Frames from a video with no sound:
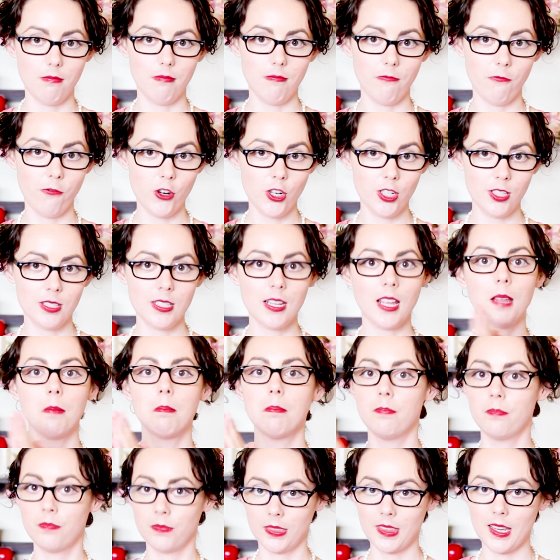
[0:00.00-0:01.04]
first
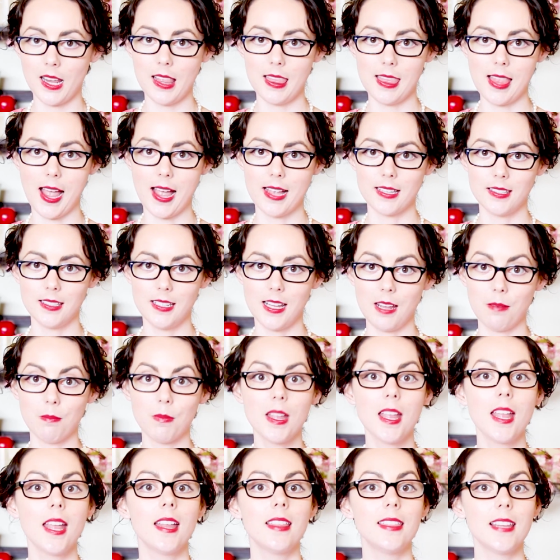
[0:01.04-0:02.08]
name, last name.
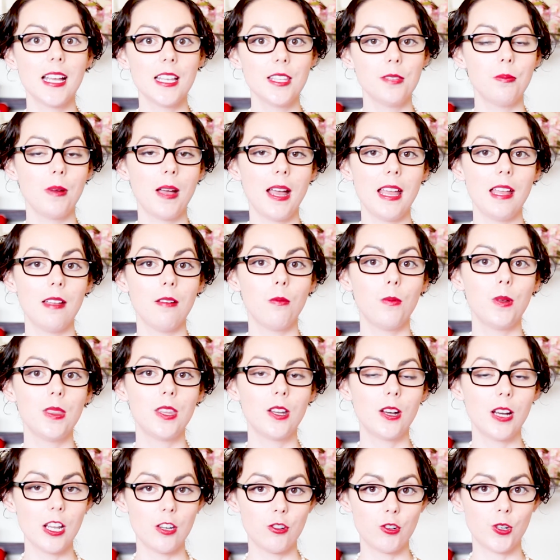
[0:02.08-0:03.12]
That's why when
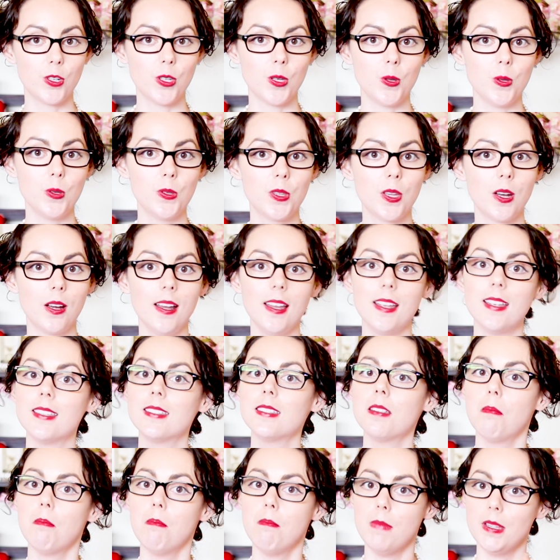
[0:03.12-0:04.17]
they're introduced, there
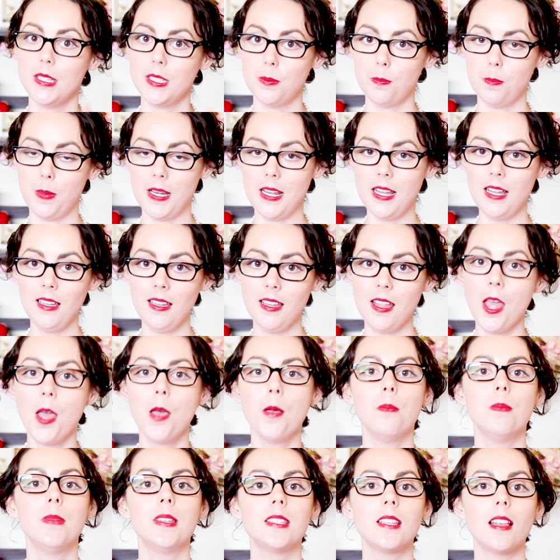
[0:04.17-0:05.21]
is Miss Bennet,
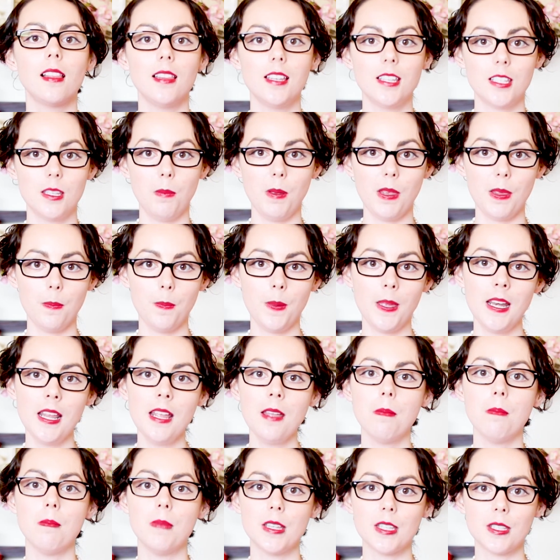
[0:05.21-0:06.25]
Miss Elizabeth
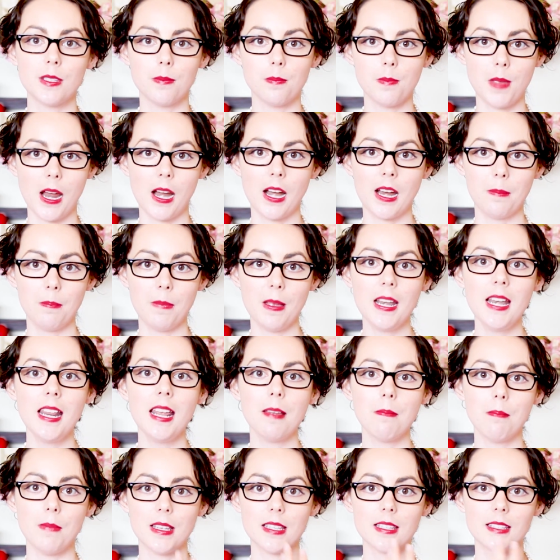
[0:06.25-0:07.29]
Bennet, Miss Mary
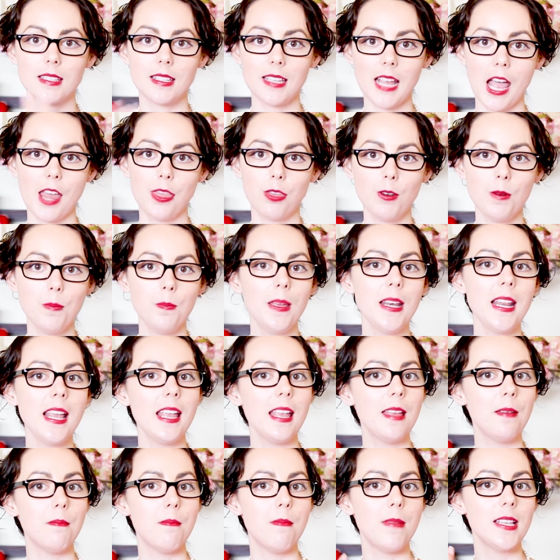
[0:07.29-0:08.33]
Bennet, Miss Catherine Bennet,
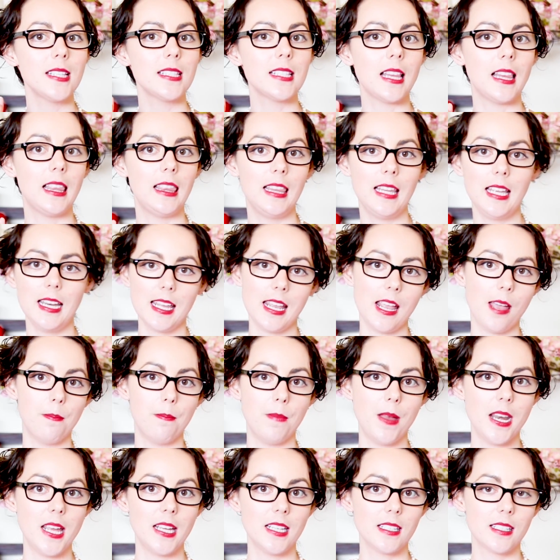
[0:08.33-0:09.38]
and Miss Lydia
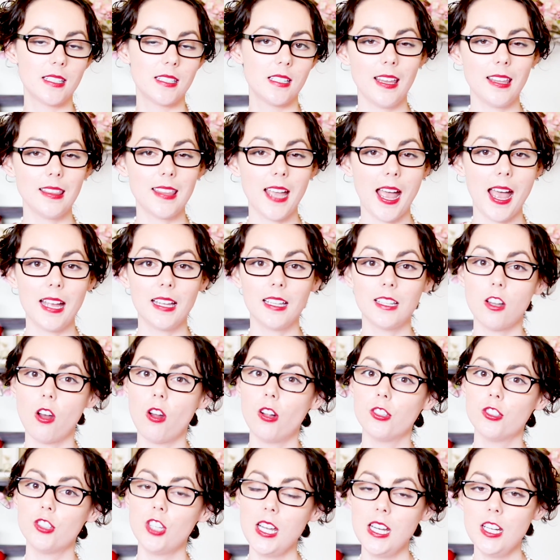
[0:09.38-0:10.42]
Bennet. That
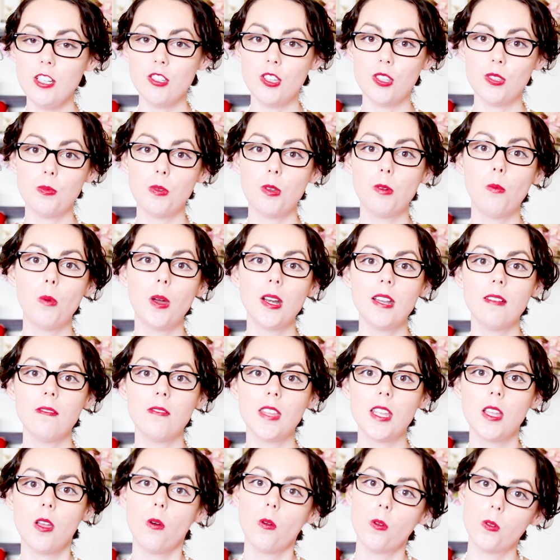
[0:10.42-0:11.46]
all changes when one of
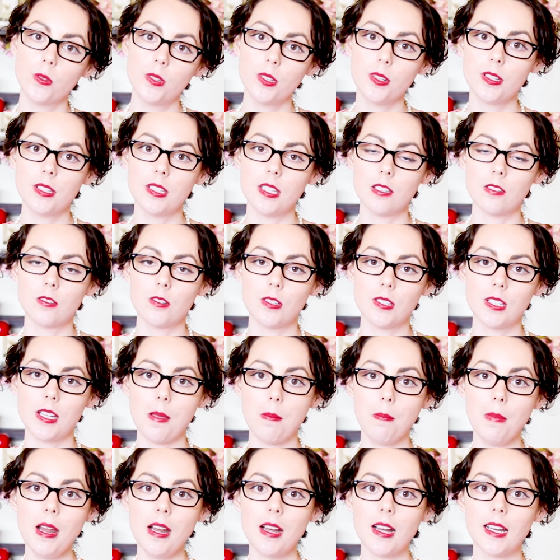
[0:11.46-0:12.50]
the older sisters
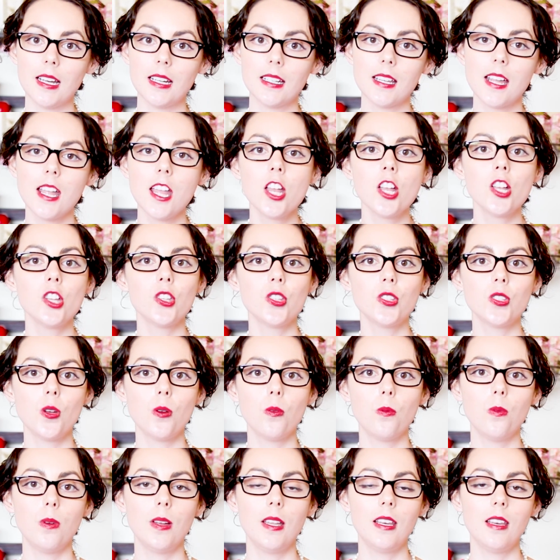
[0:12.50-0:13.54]
get married.
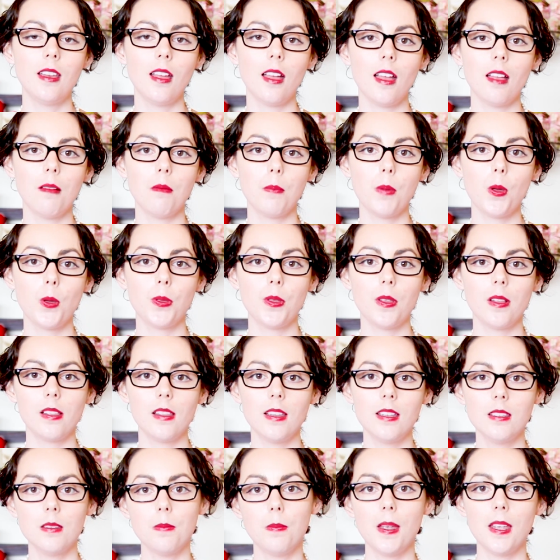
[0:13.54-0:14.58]
So when both
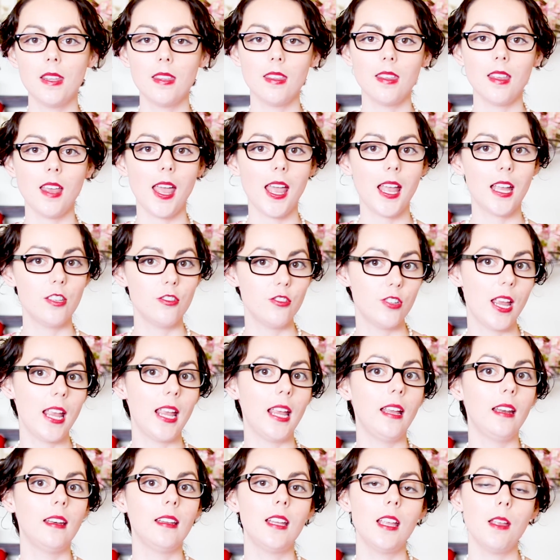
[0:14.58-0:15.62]
Elizabeth and
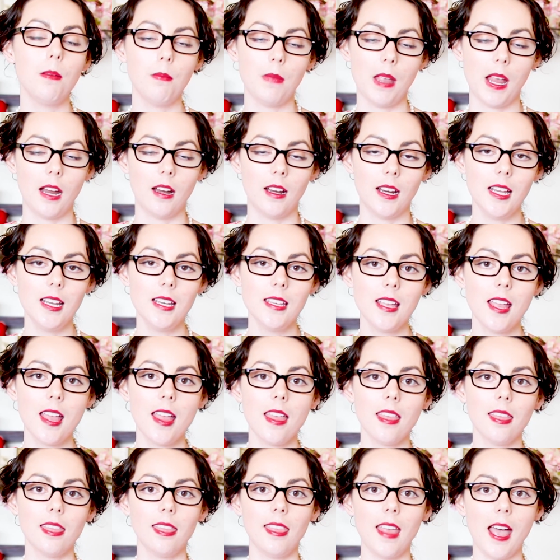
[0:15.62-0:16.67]
Jane get married,
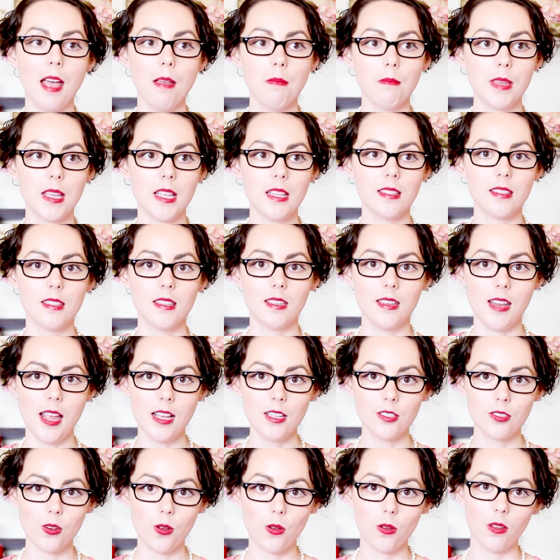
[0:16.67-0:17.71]
that means the
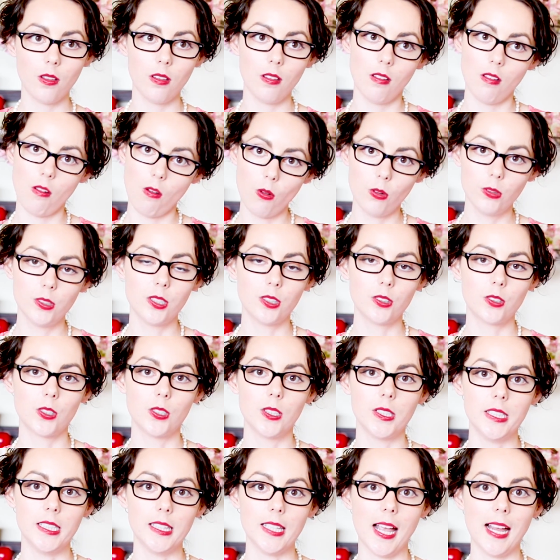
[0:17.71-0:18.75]
next oldest
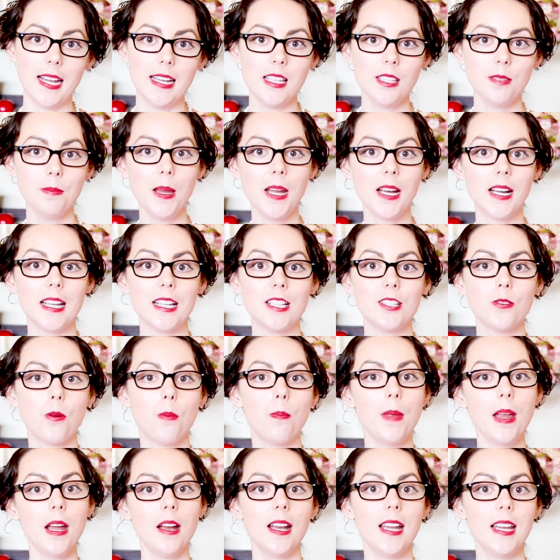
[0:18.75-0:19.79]
girl in line is Mary. So
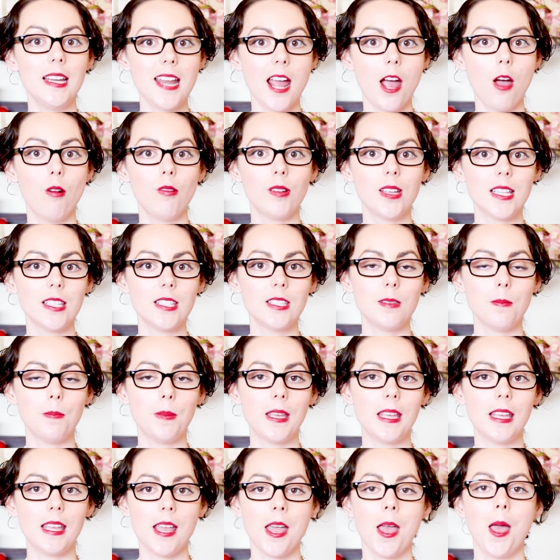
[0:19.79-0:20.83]
Mary now gets to
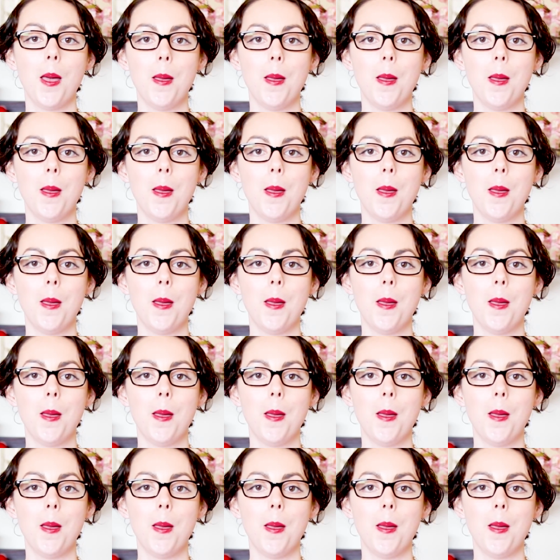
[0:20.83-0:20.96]
be